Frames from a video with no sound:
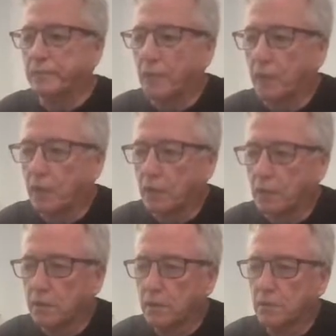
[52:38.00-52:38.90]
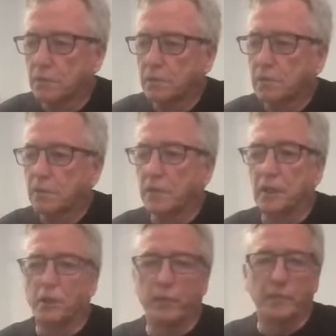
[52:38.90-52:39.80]
or the
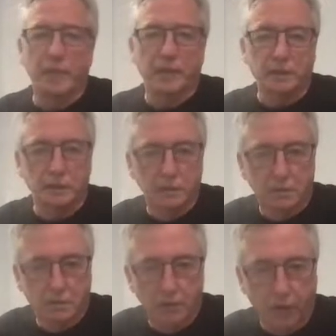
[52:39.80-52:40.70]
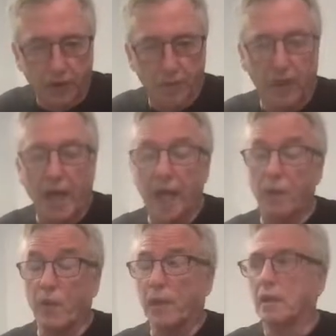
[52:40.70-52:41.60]
equipment with me.
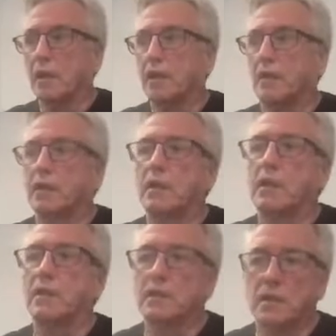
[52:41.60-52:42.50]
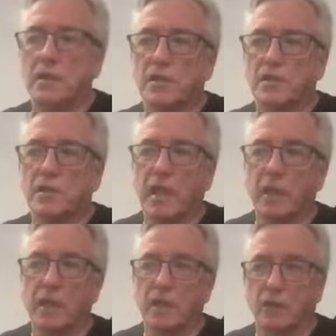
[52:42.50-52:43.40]
Anyway, so
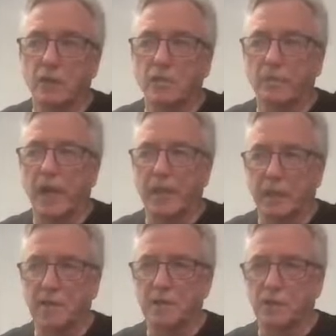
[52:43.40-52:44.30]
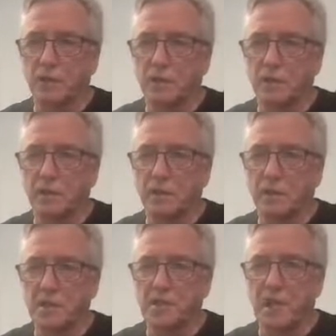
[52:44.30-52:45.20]
then I got back into it
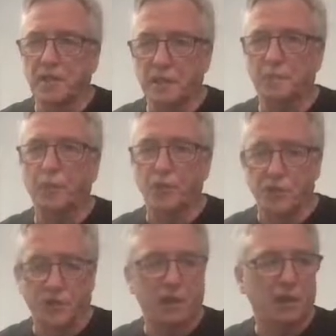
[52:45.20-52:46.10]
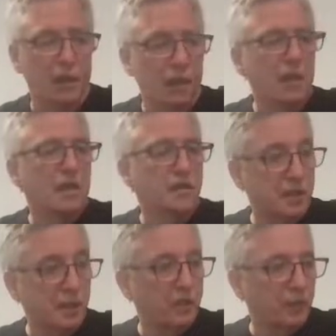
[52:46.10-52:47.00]
and started posting
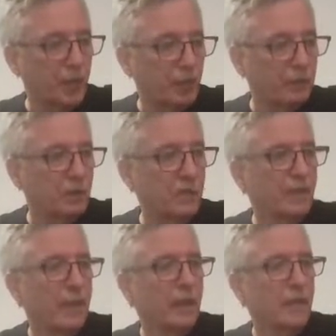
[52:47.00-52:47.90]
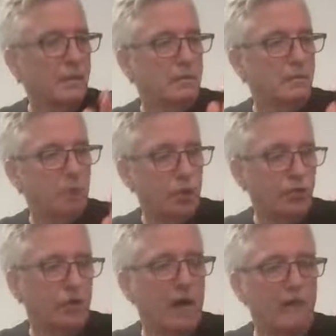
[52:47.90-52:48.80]
stuff about more
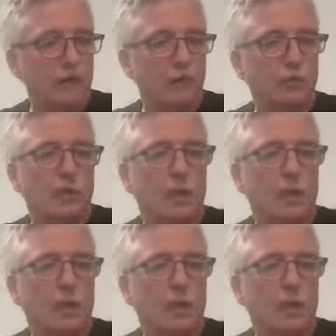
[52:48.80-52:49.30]
travel,